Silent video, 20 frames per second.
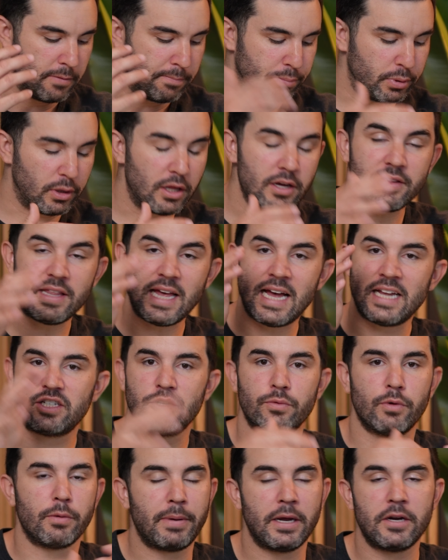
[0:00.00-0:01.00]
plug that
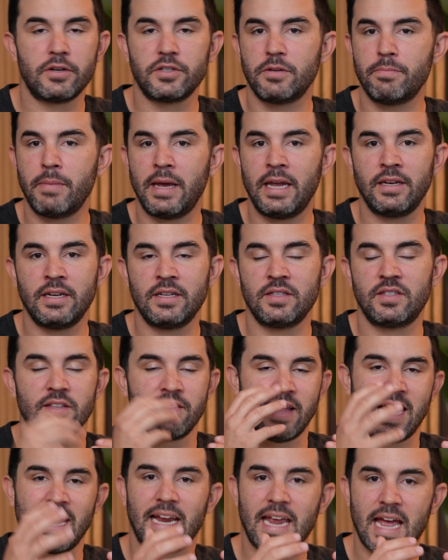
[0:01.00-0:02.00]
to repairs and maintenance in
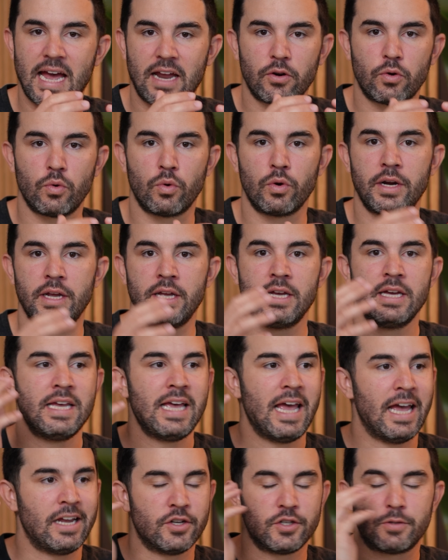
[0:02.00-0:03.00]
that category
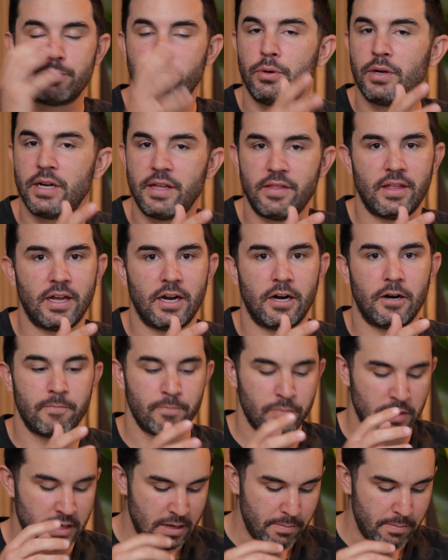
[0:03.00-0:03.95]
and just put it there.